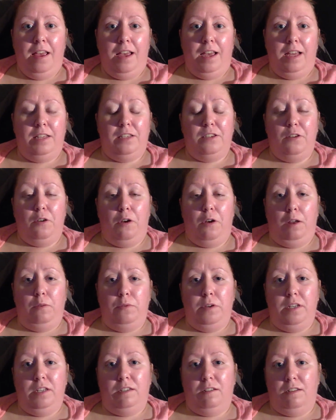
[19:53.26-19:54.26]
And so I
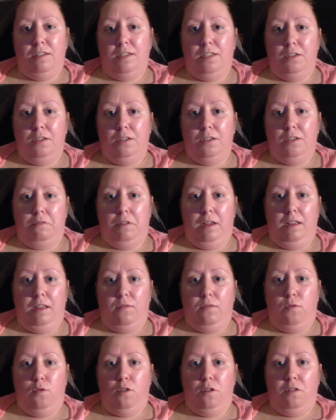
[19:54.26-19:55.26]
went on to like
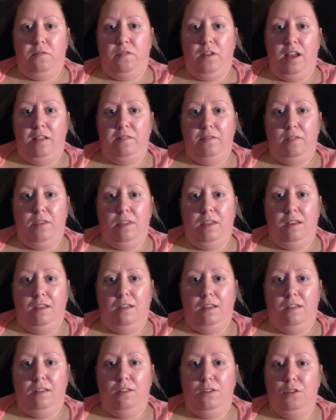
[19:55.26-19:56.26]
4 or 5 of
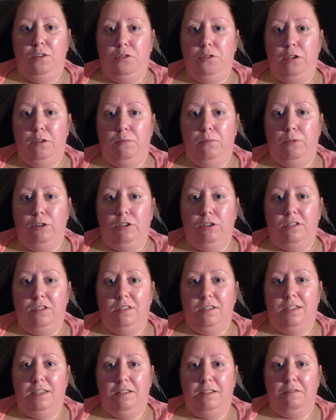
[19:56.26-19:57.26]
the
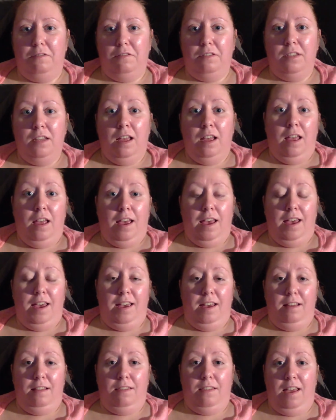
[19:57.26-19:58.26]
YouTubers deals,
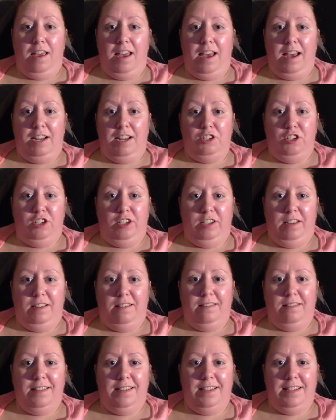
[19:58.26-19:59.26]
and they actually
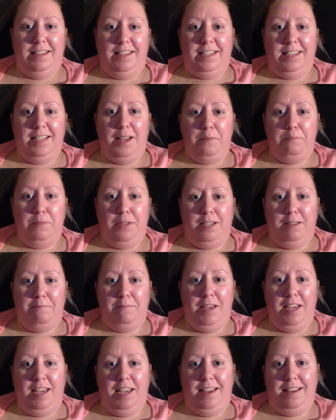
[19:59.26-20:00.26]
subbed to
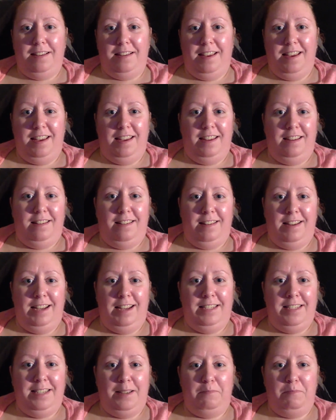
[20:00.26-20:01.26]
me and I
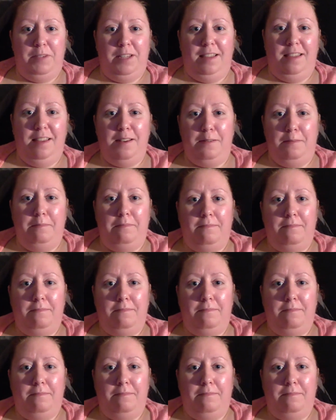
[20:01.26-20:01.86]
subbed to them.